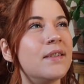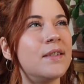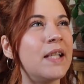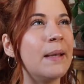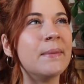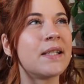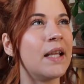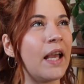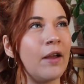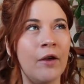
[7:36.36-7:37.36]
same as
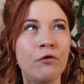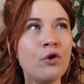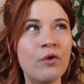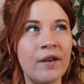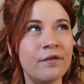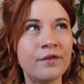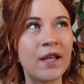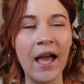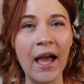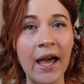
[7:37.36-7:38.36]
like if you lived
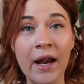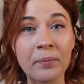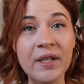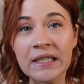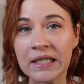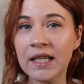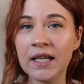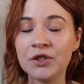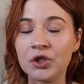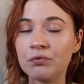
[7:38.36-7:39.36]
in a place like
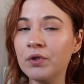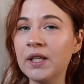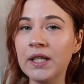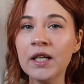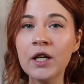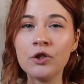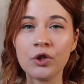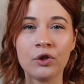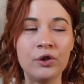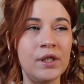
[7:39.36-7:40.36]
this, just really
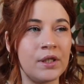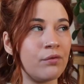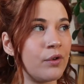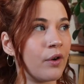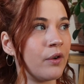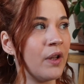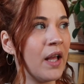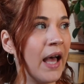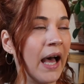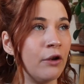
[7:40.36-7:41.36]
secluded and rural,
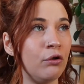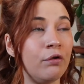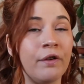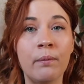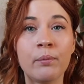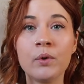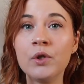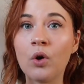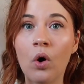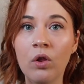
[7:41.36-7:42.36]
and you felt
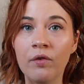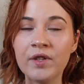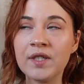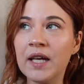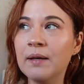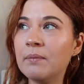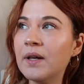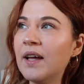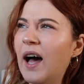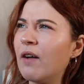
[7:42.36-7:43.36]
bored all of the
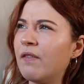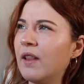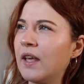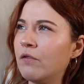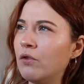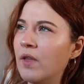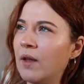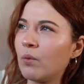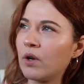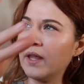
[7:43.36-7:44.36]
time, I feel like if you
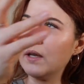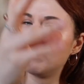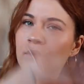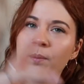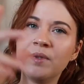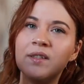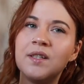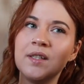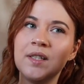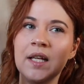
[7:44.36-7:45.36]
then were like plopped
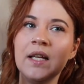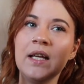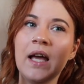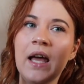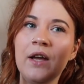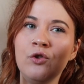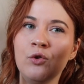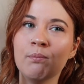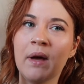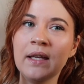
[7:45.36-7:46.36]
into the city,
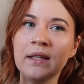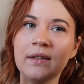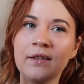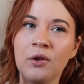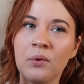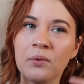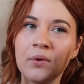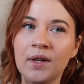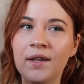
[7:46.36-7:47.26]
you might, you know,